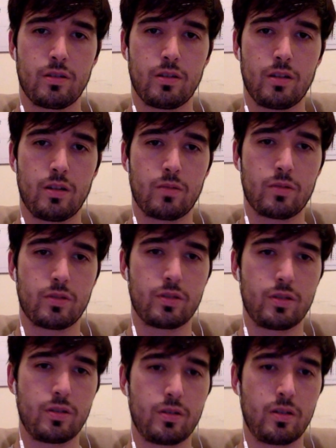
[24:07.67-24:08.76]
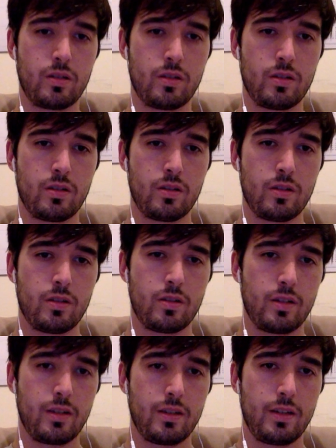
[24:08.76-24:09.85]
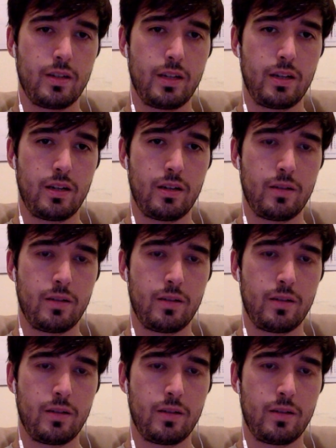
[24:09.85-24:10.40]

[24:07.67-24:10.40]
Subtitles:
and we'll do data.